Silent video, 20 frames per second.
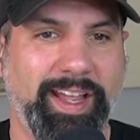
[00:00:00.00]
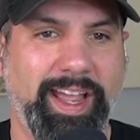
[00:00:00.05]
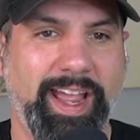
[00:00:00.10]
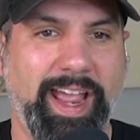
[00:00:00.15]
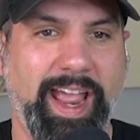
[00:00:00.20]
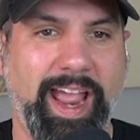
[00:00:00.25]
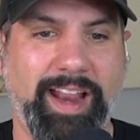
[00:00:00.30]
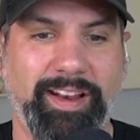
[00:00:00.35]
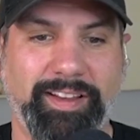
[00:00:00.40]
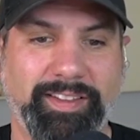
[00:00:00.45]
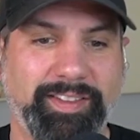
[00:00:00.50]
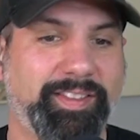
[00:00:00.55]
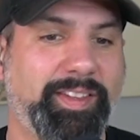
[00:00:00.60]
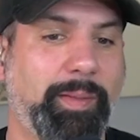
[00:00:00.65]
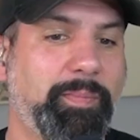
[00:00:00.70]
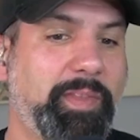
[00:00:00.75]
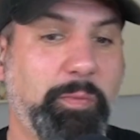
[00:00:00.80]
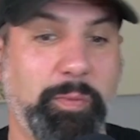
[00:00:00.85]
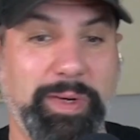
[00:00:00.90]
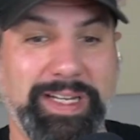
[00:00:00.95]
And this is
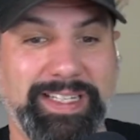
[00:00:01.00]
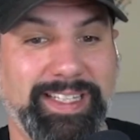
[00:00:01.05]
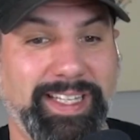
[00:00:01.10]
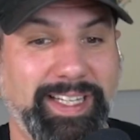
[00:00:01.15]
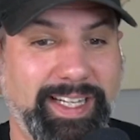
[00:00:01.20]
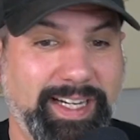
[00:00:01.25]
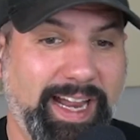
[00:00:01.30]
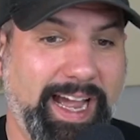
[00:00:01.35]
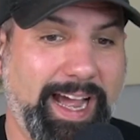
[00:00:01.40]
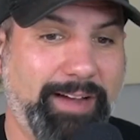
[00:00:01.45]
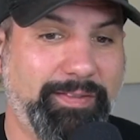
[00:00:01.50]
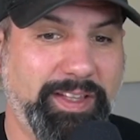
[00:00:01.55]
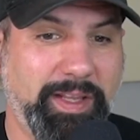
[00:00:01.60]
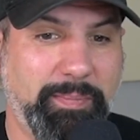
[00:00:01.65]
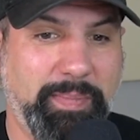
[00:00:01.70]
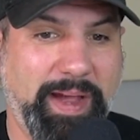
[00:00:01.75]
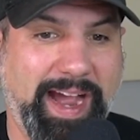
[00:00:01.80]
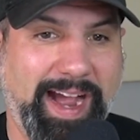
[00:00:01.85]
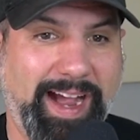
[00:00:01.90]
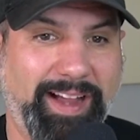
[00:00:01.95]
something we didn't have in the
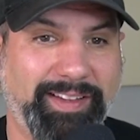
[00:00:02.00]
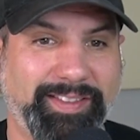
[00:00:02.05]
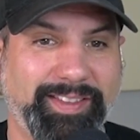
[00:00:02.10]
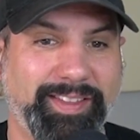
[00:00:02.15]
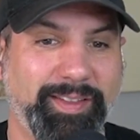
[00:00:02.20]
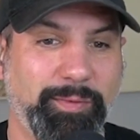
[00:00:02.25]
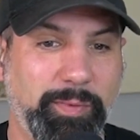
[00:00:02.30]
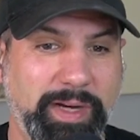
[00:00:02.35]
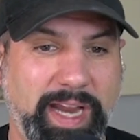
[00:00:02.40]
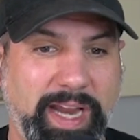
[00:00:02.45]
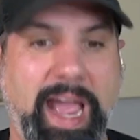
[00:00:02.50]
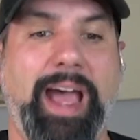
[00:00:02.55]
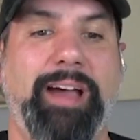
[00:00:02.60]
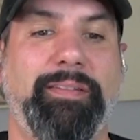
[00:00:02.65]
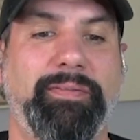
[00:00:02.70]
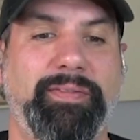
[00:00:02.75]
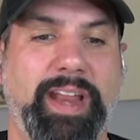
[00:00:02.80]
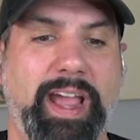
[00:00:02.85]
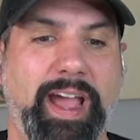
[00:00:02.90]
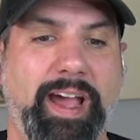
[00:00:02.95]
past. We
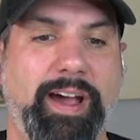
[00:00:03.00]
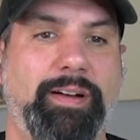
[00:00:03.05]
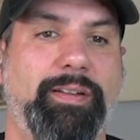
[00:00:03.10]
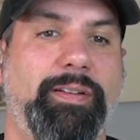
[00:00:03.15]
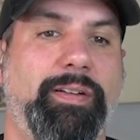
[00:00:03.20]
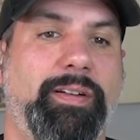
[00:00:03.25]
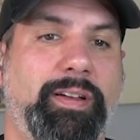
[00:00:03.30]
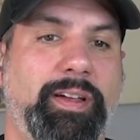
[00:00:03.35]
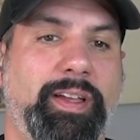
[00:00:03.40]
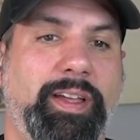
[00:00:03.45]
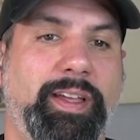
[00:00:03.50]
have now.